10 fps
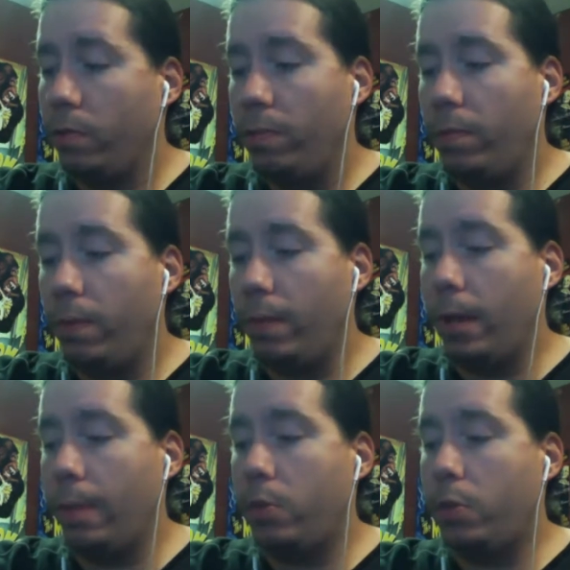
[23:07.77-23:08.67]

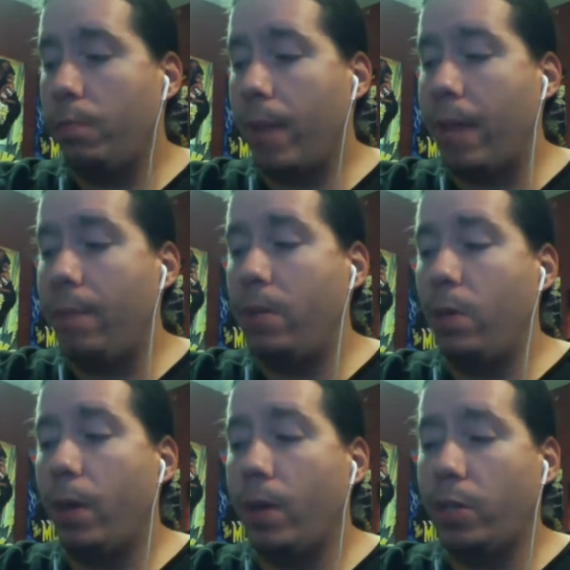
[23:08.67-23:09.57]
mean, maybe
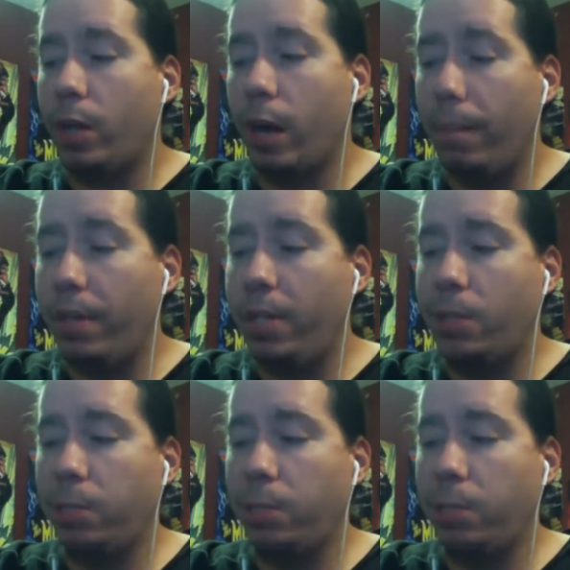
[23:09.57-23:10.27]
U.S. companies